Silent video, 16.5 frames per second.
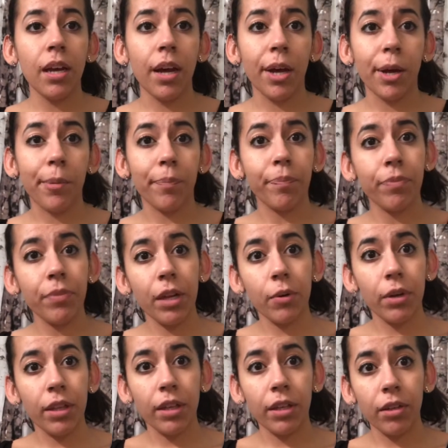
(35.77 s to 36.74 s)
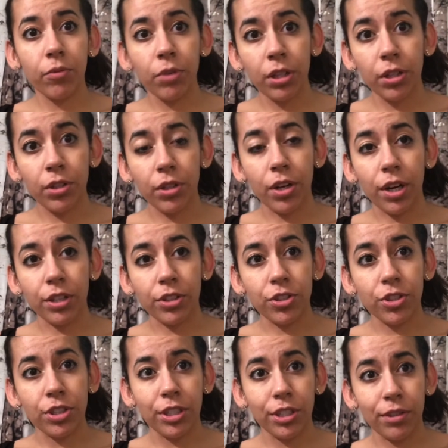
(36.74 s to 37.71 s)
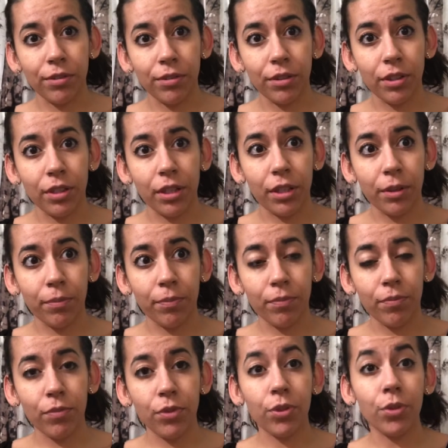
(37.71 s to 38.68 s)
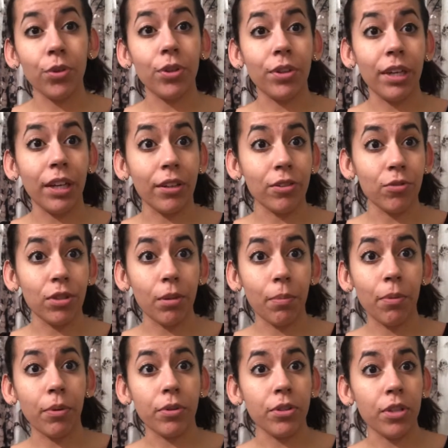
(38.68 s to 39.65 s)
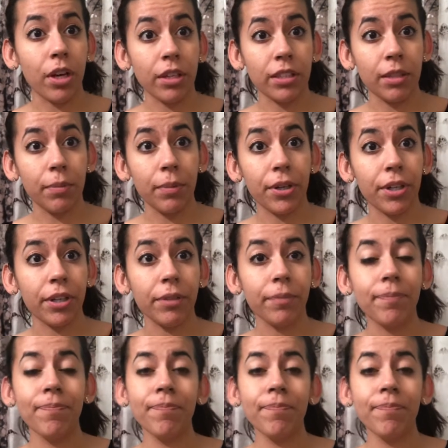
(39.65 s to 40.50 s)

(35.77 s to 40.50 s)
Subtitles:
That way they can read your oxygen through your nails with the pulse oximeter.